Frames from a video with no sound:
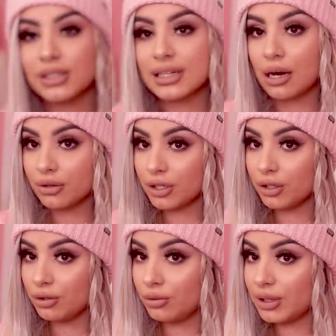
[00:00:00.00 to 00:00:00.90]
because how
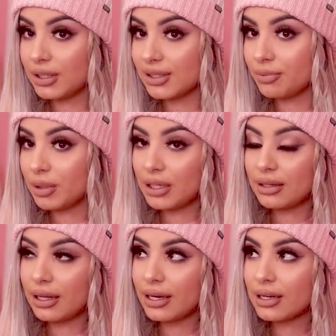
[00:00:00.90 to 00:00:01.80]
cute would this be
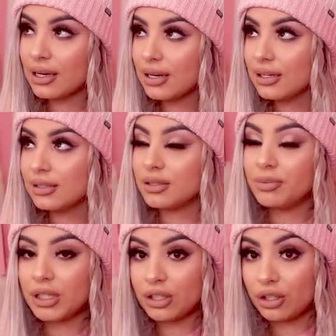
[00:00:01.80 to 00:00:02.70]
like to
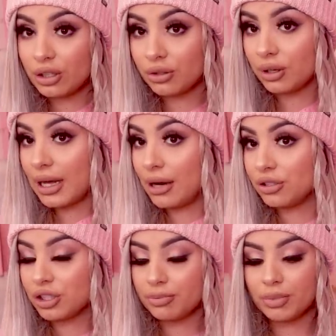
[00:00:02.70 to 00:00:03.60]
be in your little
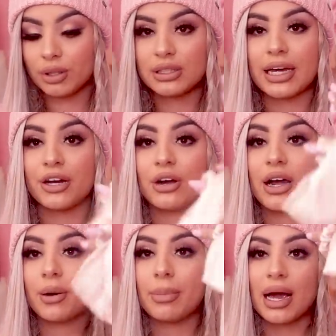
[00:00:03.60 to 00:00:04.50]
lounge and tie your
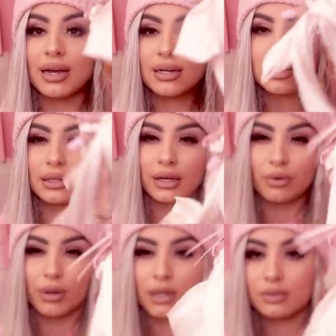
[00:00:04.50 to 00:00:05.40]
hair back
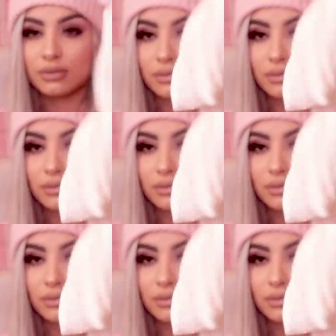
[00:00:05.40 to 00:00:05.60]
like when